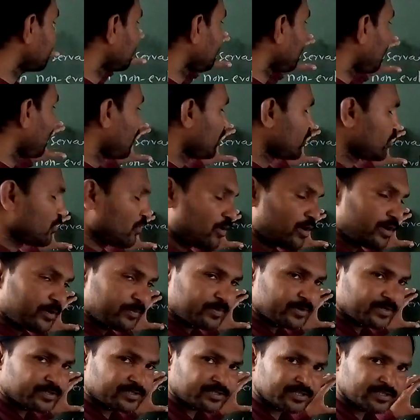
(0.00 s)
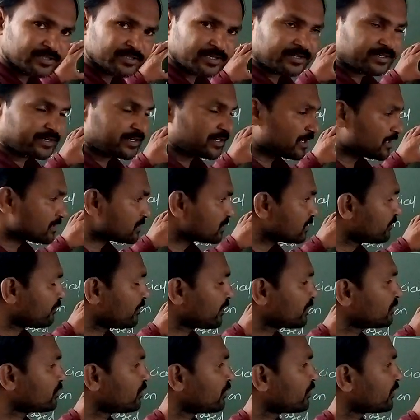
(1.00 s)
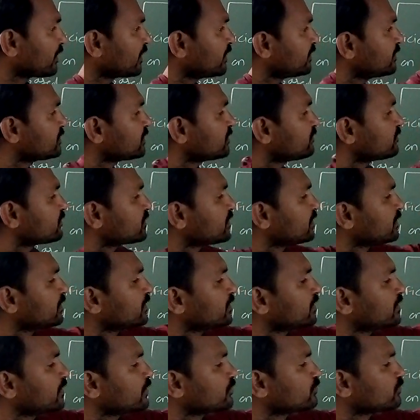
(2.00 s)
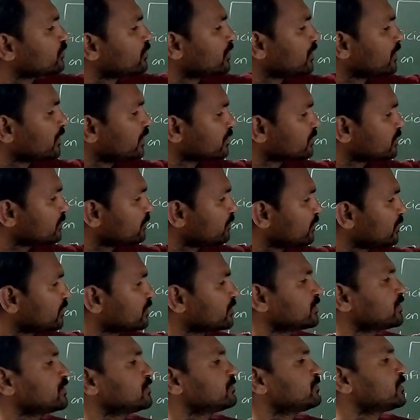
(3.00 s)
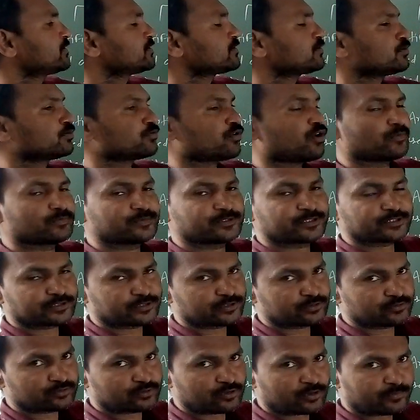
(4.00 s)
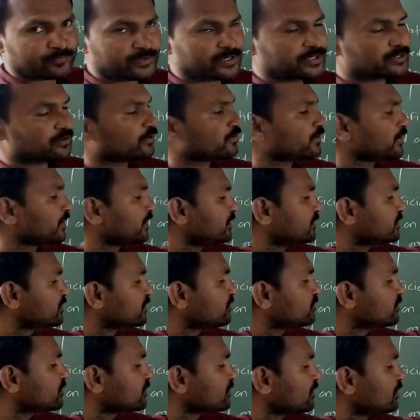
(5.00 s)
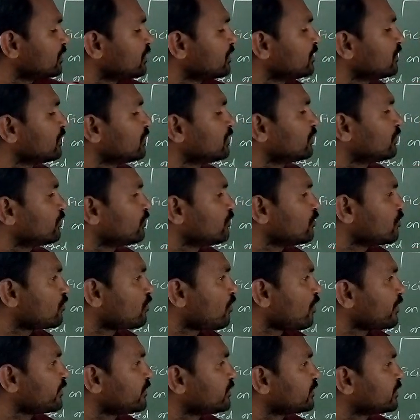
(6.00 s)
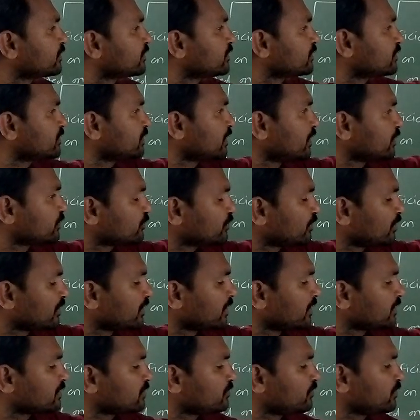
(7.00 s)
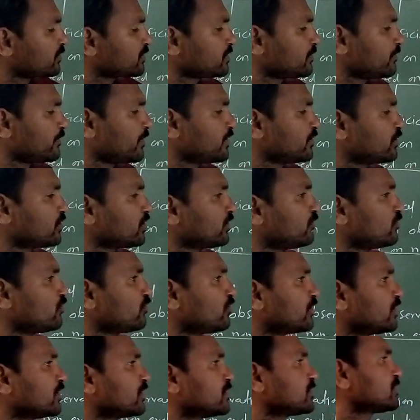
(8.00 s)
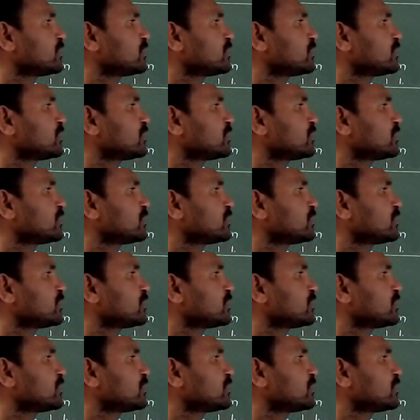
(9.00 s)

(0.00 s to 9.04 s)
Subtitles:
On what basis that classify the organism? Second, natural classification is based on objectives of that organisms. Who coined this natural classification? Bentham, Hooker's.